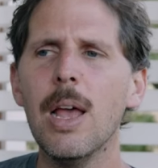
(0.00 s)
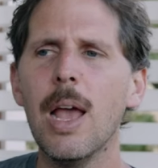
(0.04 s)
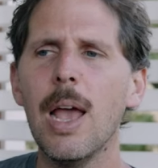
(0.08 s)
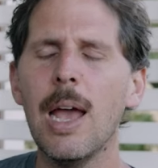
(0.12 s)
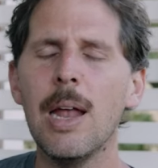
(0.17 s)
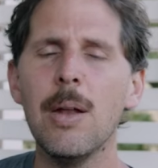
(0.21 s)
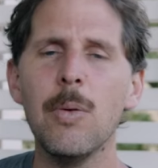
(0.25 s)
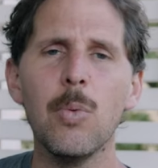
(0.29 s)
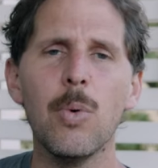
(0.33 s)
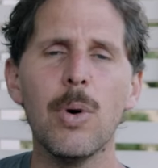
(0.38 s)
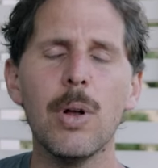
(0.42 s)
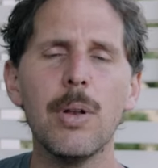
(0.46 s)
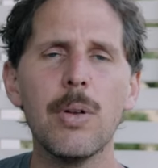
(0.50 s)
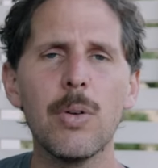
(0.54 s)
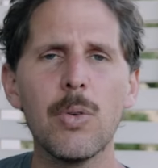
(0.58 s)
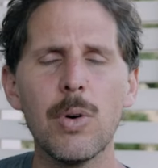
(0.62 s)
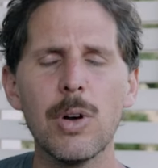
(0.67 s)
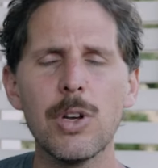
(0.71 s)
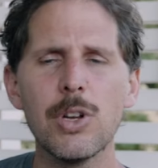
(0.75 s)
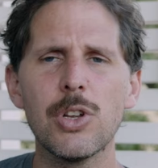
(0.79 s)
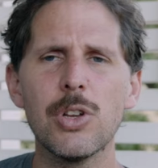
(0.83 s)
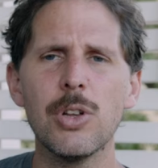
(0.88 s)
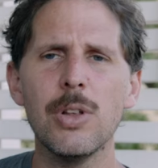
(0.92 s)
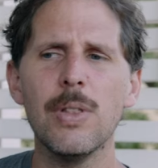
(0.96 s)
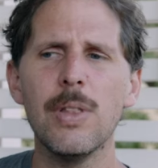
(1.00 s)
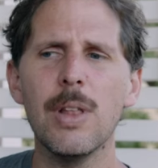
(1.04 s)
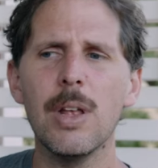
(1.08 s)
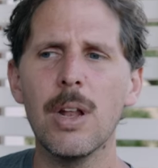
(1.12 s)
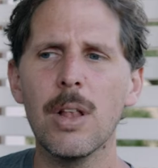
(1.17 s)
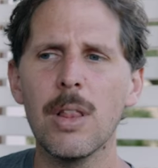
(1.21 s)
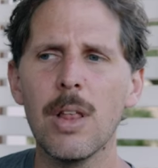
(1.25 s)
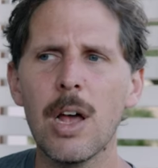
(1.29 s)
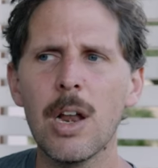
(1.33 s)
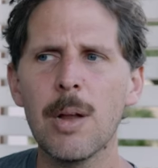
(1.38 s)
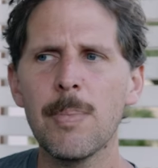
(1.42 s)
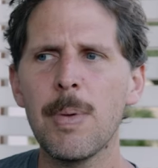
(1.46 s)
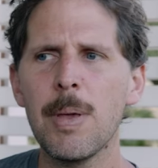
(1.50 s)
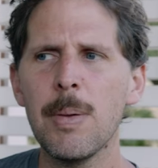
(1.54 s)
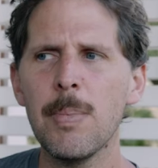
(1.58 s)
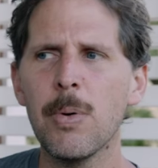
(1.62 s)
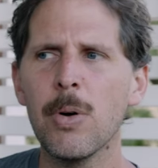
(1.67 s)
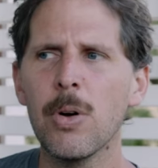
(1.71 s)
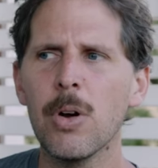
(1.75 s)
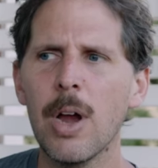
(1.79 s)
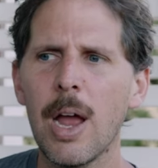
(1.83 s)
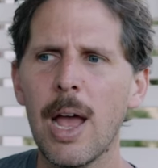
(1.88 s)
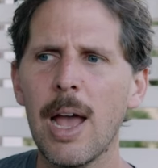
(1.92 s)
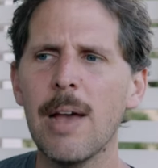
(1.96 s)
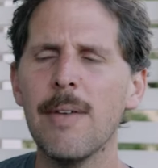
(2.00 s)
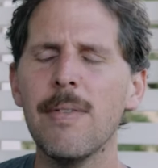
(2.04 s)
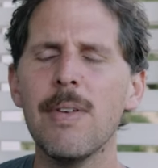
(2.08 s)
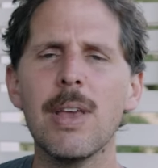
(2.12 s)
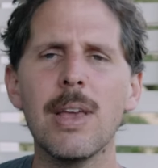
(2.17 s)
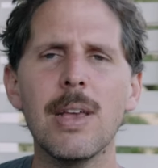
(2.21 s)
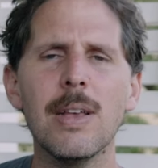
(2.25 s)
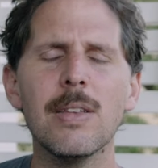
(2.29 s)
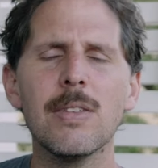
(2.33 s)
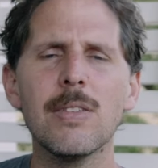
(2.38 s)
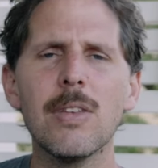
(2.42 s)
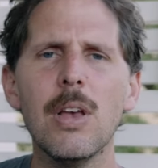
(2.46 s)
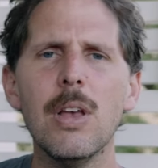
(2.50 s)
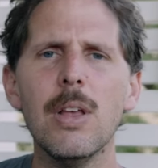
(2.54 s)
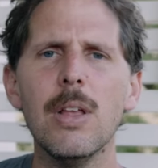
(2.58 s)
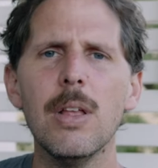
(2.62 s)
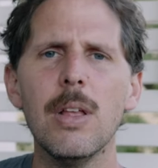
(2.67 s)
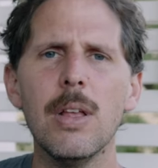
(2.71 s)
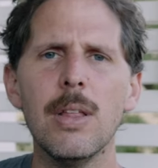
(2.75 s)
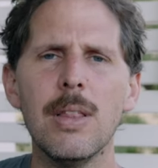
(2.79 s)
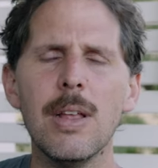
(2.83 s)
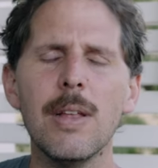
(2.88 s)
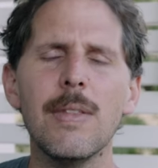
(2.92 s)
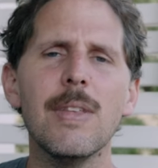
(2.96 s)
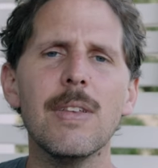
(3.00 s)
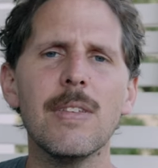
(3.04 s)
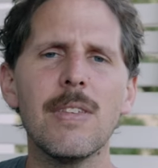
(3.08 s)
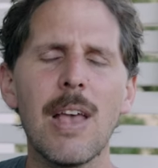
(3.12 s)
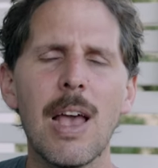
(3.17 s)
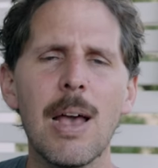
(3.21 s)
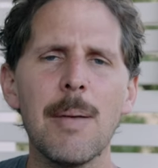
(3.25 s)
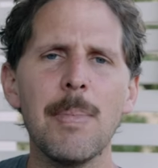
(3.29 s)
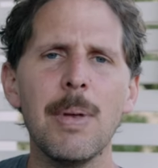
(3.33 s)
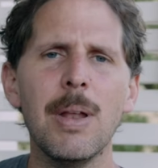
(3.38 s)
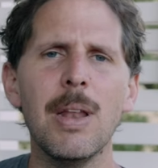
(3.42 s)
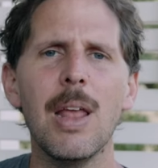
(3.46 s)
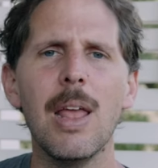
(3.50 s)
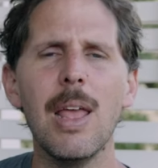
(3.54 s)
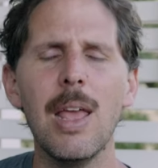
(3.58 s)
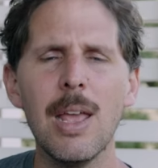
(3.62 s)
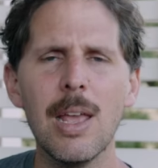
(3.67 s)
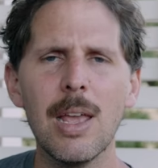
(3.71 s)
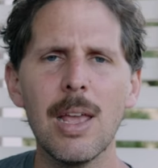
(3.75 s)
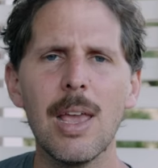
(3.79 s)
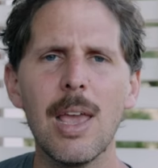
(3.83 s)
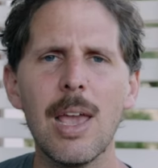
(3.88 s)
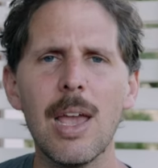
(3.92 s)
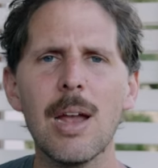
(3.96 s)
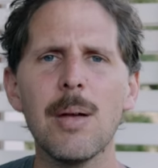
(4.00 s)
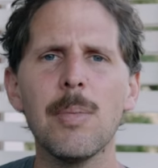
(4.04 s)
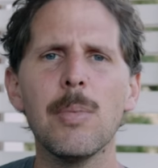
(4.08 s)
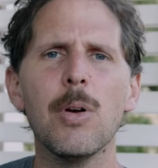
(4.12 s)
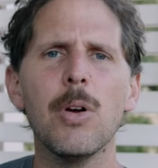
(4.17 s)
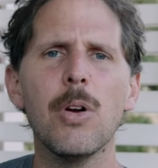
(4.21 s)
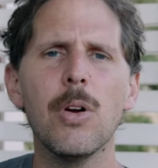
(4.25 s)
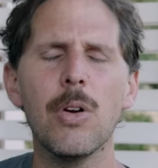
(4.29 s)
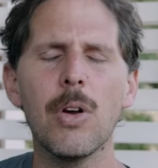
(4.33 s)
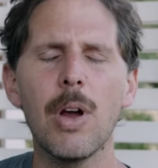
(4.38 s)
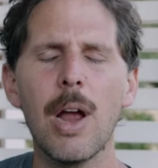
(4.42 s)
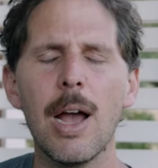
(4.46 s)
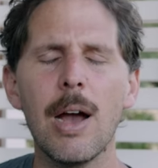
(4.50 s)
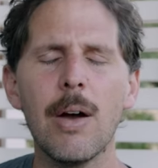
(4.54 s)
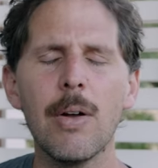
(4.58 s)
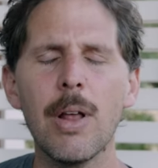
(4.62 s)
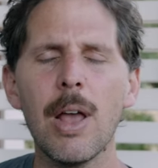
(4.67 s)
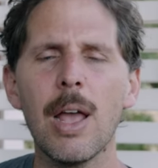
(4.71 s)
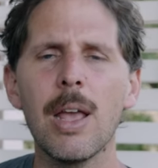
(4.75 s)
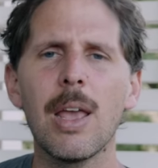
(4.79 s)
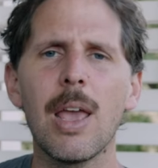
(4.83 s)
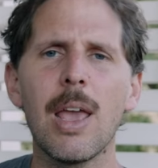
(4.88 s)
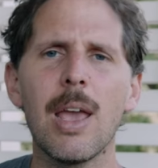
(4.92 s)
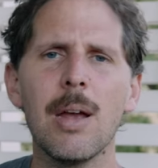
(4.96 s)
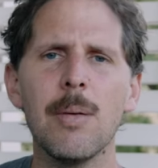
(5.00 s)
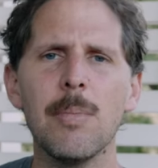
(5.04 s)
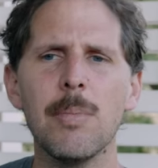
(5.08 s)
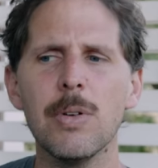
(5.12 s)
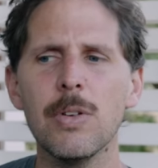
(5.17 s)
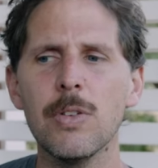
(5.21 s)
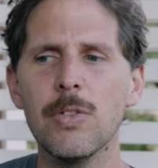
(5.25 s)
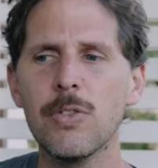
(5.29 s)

And one question that a lot of people are having is, did this happen in camera or out of camera?